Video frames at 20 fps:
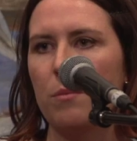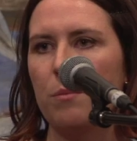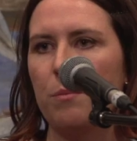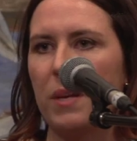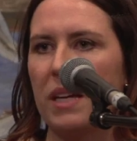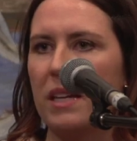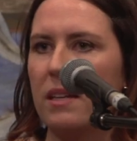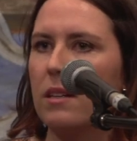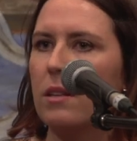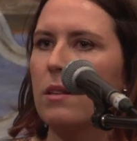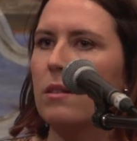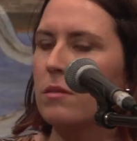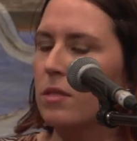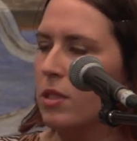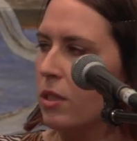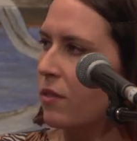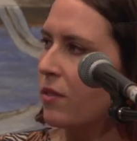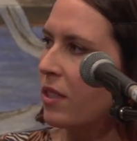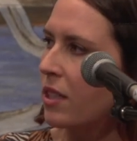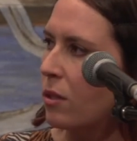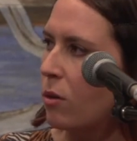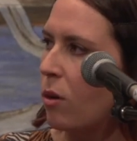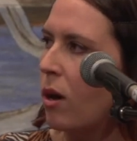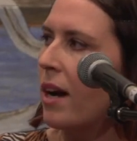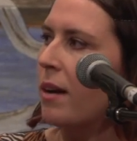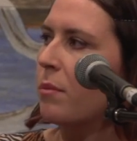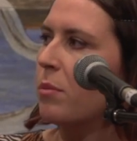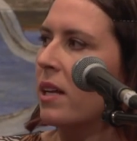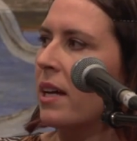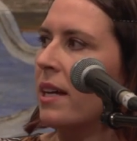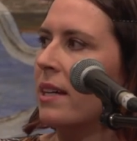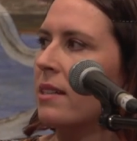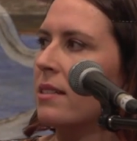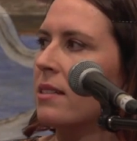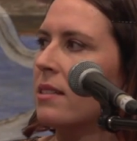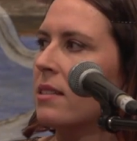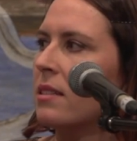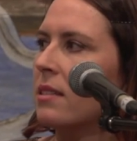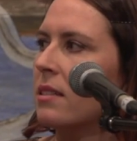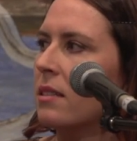being sort of in a quiet
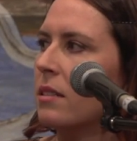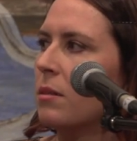place,